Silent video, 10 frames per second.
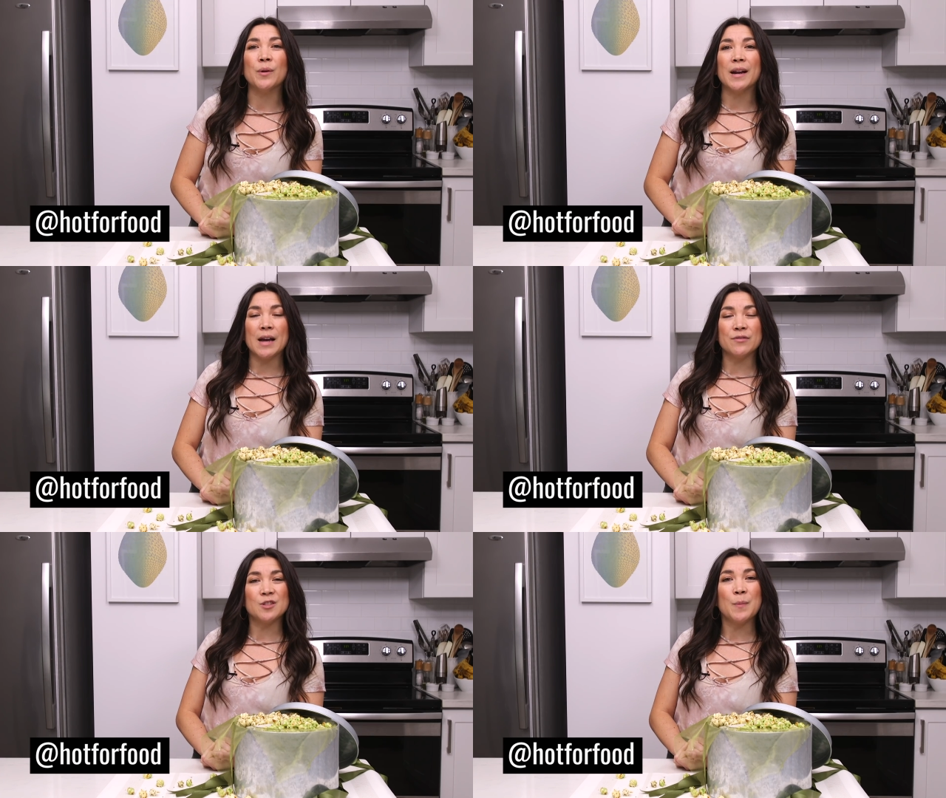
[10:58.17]
And I
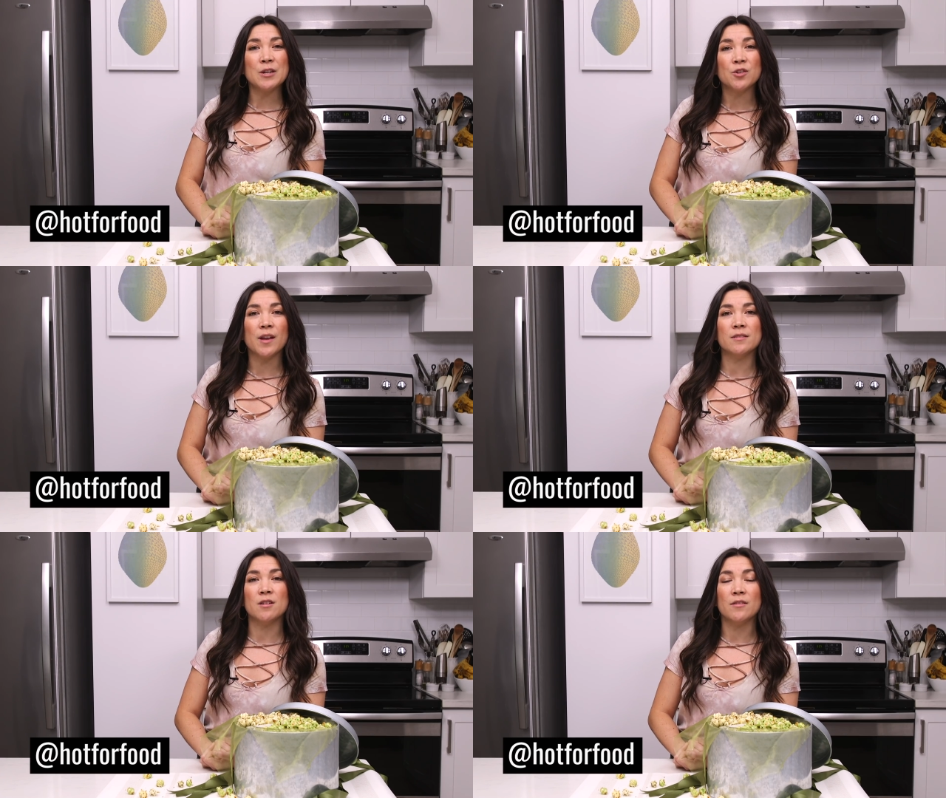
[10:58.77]
have a special
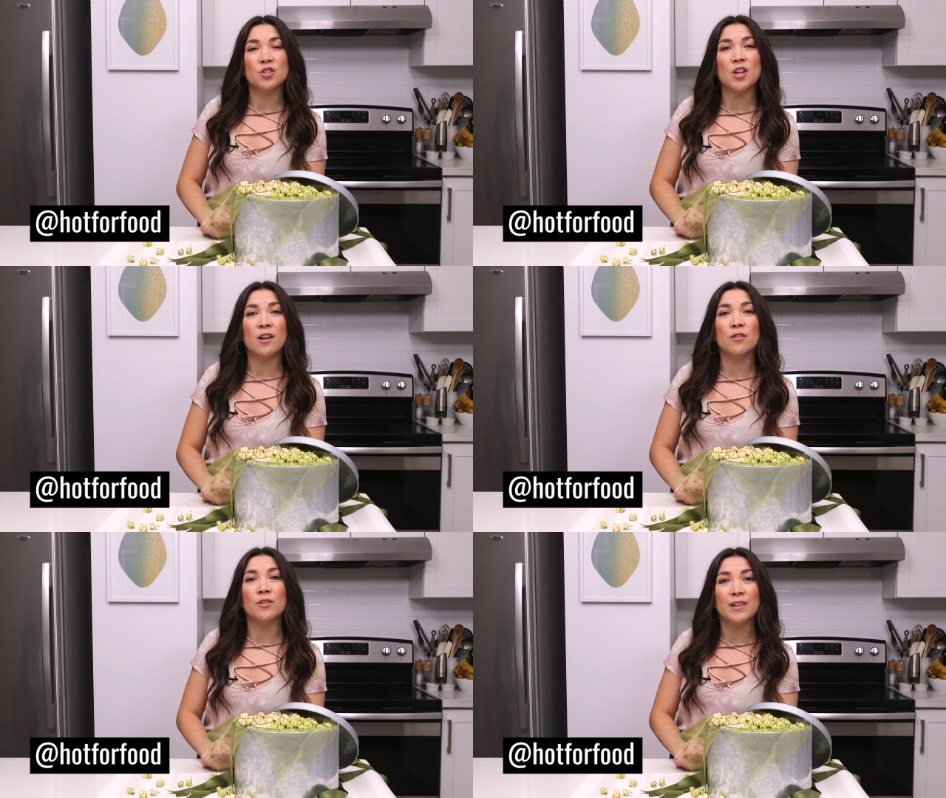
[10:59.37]
guest on the
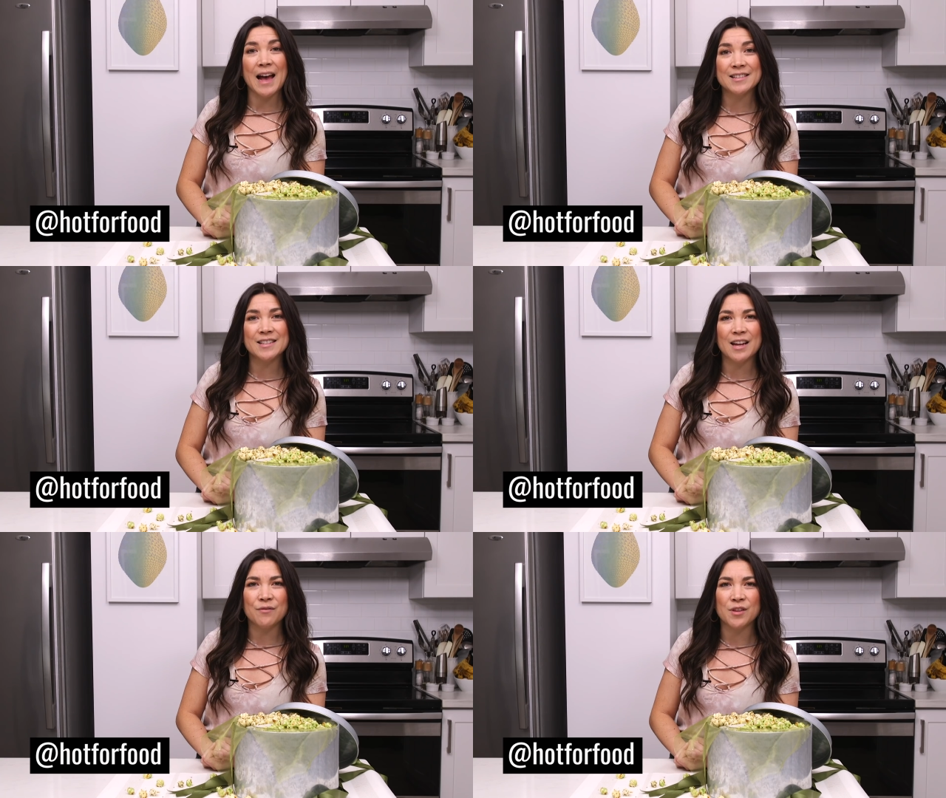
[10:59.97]
channel the last
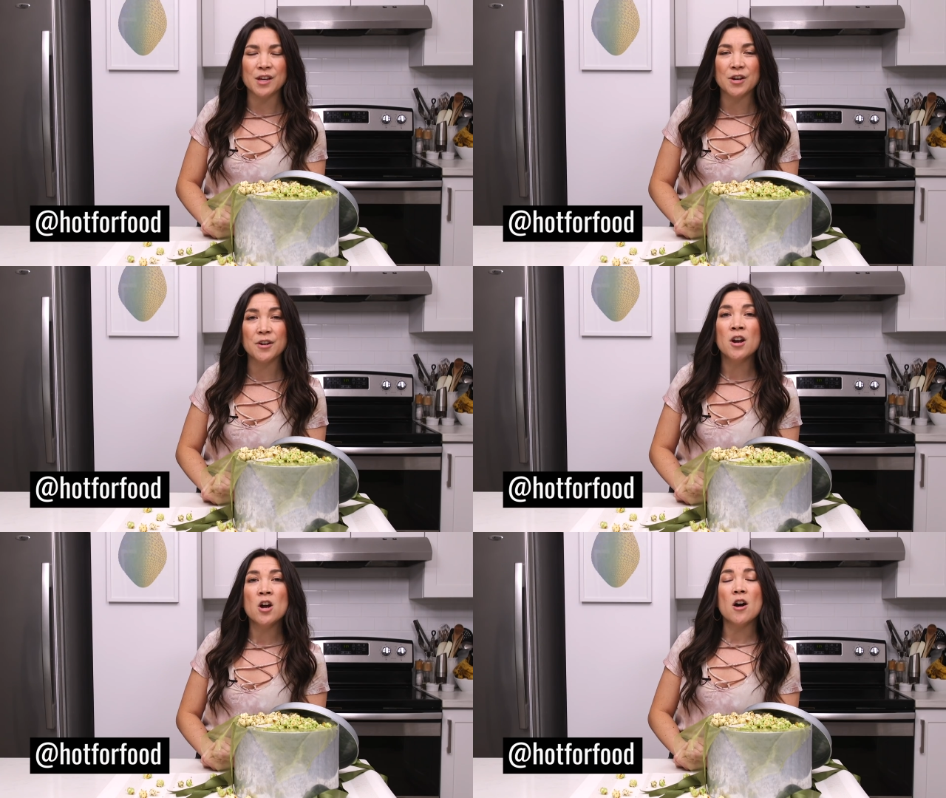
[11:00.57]
day of the
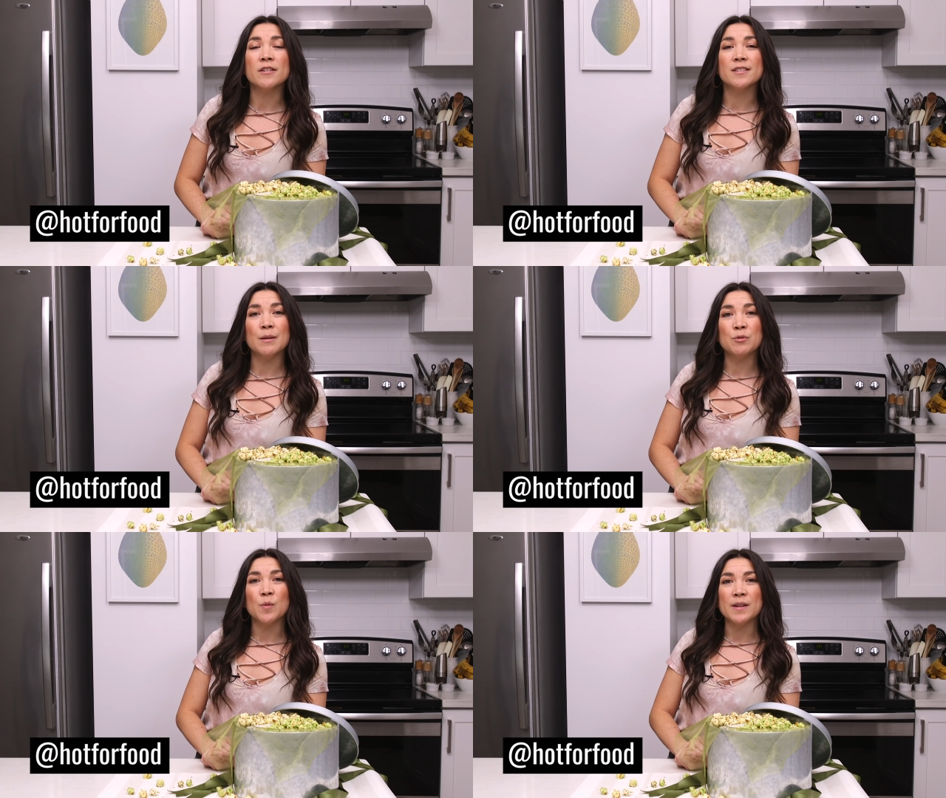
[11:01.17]
year on
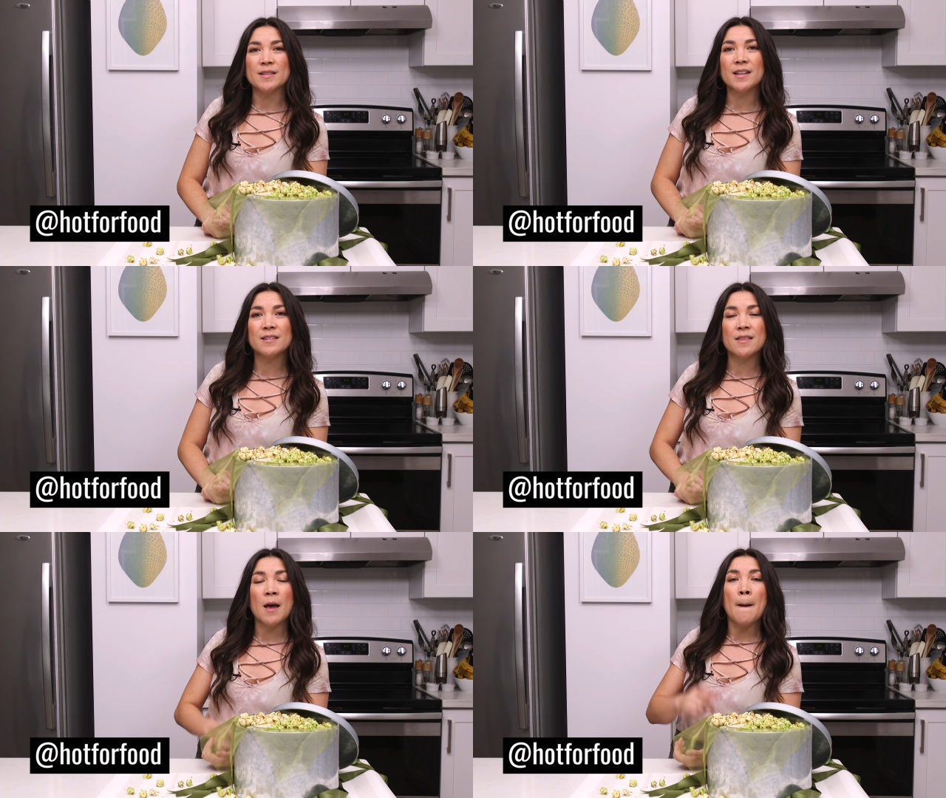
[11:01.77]
December
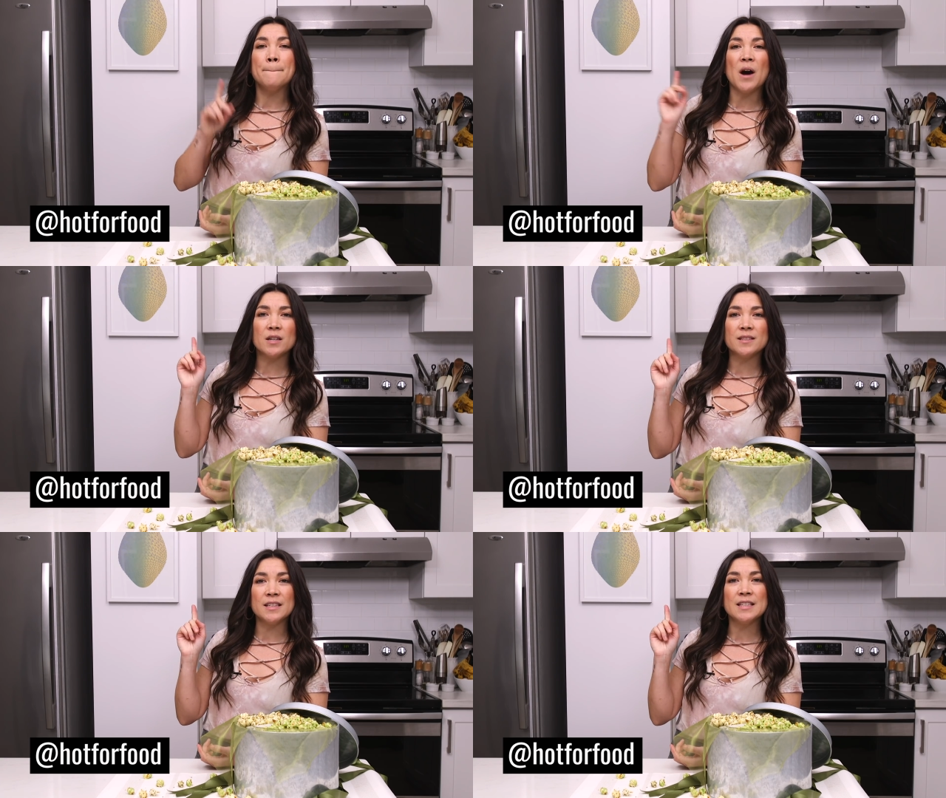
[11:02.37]
26th,
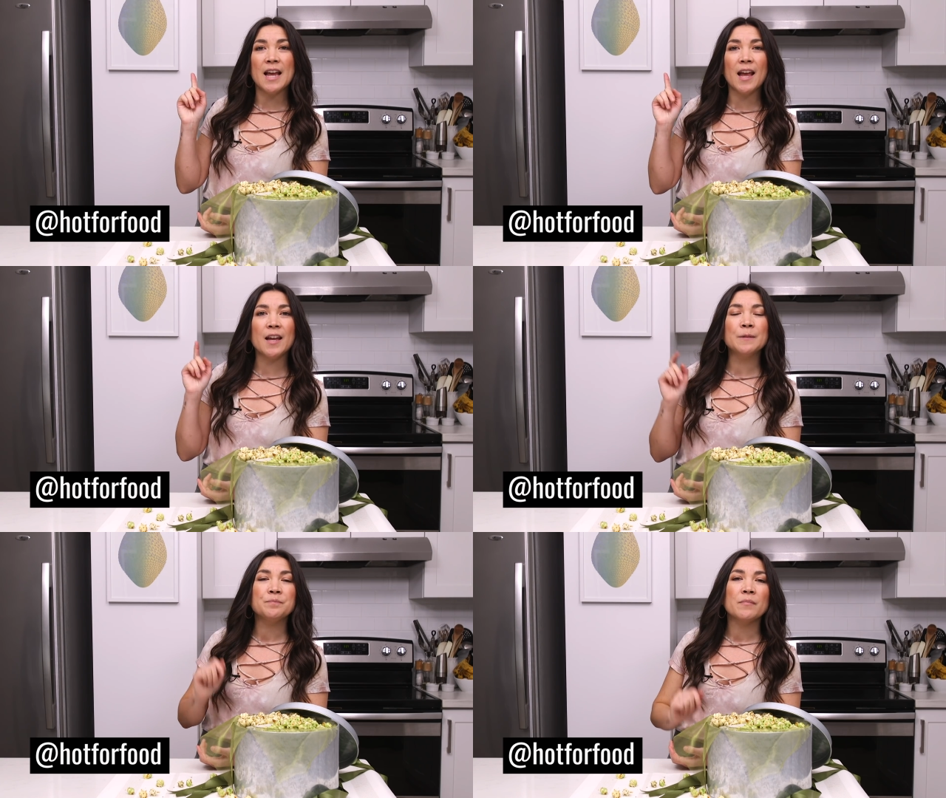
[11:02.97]
Boxing
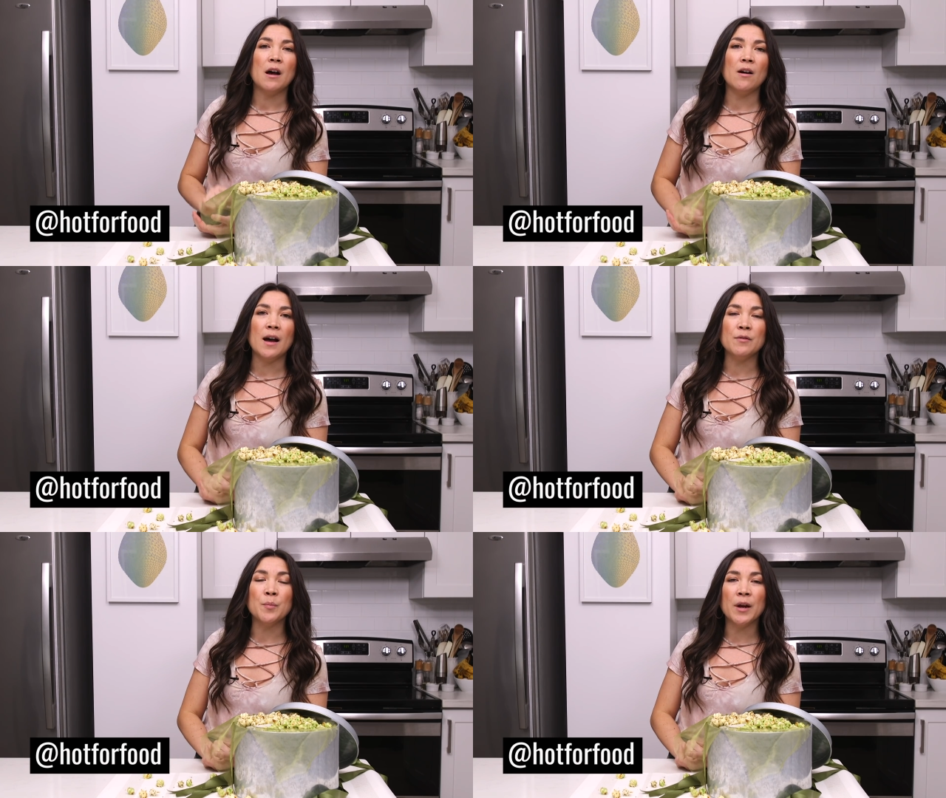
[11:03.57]
Day. I'll
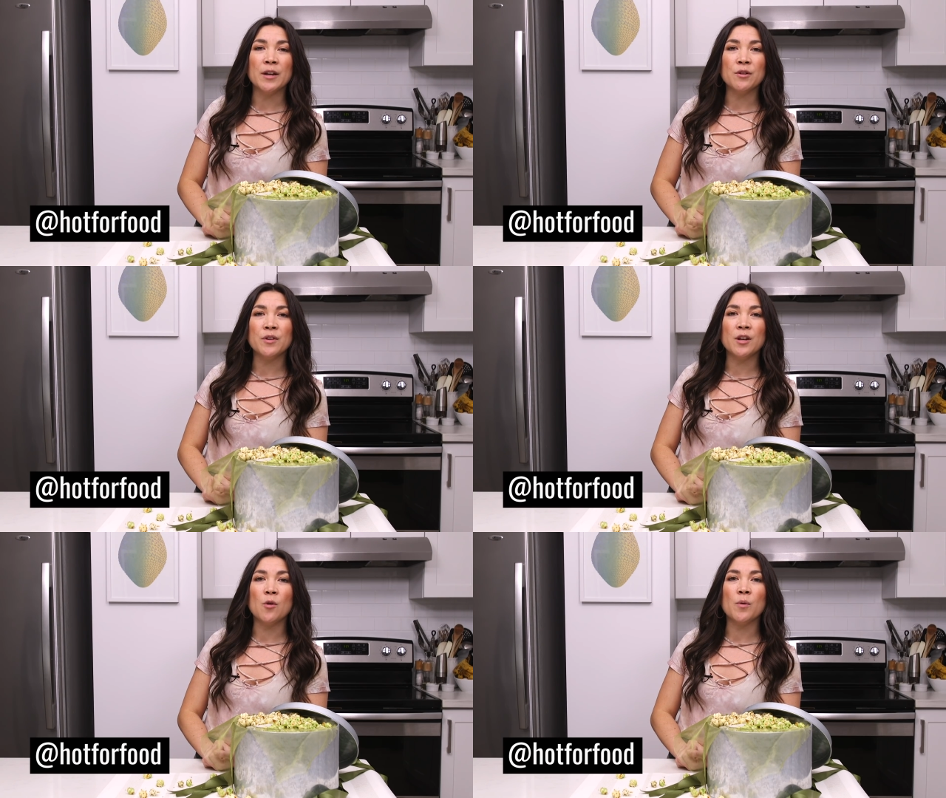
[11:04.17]
have a brand new
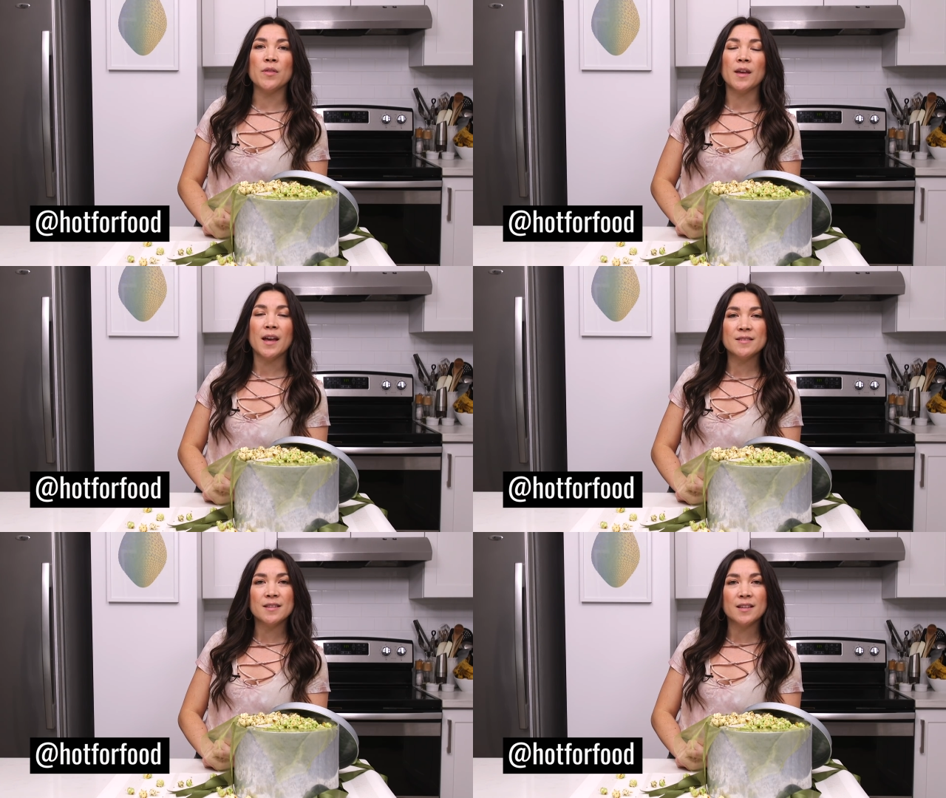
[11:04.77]
video with a guest